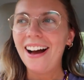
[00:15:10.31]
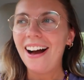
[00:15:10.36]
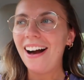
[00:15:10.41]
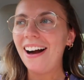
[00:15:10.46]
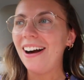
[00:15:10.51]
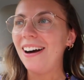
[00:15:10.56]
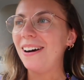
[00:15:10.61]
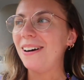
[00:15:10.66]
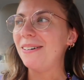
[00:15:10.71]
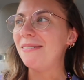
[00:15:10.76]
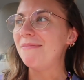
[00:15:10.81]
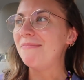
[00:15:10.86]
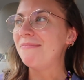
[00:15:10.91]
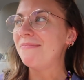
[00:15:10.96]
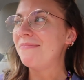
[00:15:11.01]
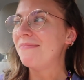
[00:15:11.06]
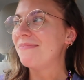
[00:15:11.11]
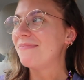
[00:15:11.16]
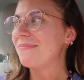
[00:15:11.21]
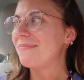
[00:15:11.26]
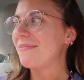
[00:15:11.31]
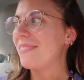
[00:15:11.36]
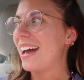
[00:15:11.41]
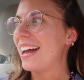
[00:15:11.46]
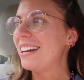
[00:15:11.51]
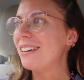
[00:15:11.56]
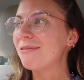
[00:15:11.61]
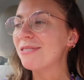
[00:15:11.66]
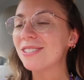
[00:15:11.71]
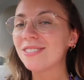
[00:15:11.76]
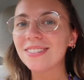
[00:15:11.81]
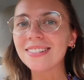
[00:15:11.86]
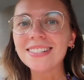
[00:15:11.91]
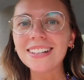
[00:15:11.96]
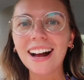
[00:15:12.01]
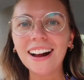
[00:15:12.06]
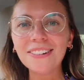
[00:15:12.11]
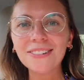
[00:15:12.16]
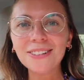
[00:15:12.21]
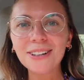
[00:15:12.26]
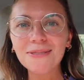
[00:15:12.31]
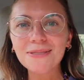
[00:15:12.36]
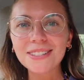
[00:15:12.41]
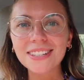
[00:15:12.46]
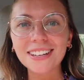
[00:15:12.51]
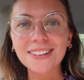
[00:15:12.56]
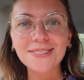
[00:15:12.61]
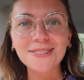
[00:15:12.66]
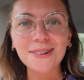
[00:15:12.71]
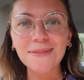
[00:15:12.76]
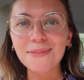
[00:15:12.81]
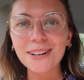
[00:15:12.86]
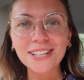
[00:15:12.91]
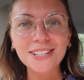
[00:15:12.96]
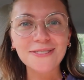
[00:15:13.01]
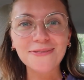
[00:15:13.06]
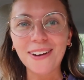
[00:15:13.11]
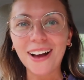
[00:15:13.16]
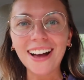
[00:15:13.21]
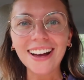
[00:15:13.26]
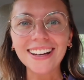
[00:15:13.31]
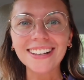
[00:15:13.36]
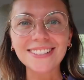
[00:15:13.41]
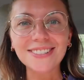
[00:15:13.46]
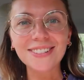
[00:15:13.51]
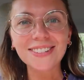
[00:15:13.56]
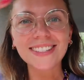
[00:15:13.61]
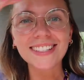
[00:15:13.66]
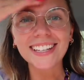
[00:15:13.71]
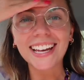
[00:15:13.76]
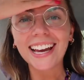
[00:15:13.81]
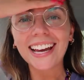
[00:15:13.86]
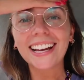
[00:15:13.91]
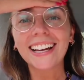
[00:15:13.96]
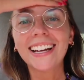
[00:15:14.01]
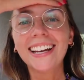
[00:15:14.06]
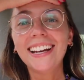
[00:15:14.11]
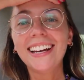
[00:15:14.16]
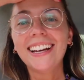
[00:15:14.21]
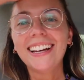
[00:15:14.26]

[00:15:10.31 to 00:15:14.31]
Um, and it was just, I don't know, it was like so much fun. Just like,